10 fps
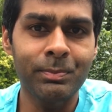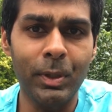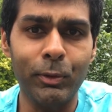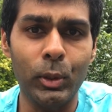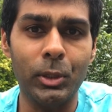
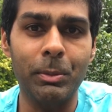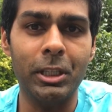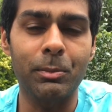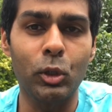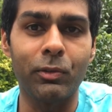before he could
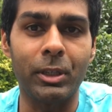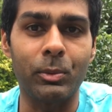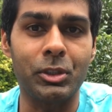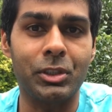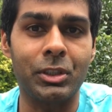make the move,
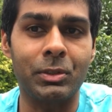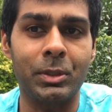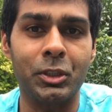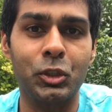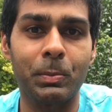and it was
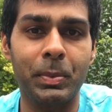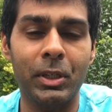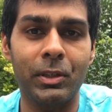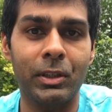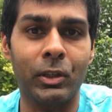the
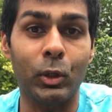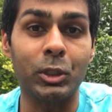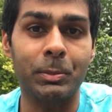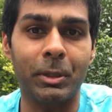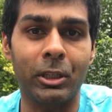superior
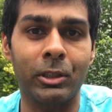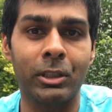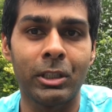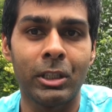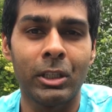
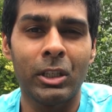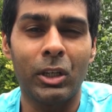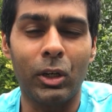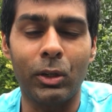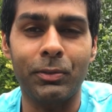horsepower
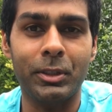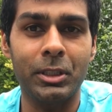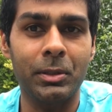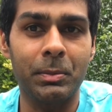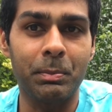of
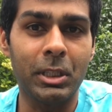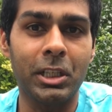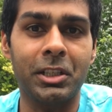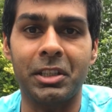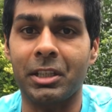the
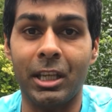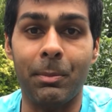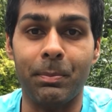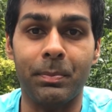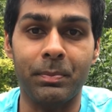Merc that
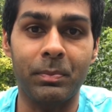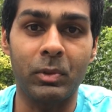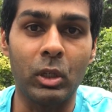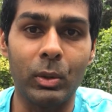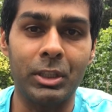kept
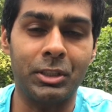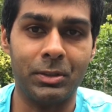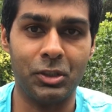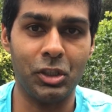Lewis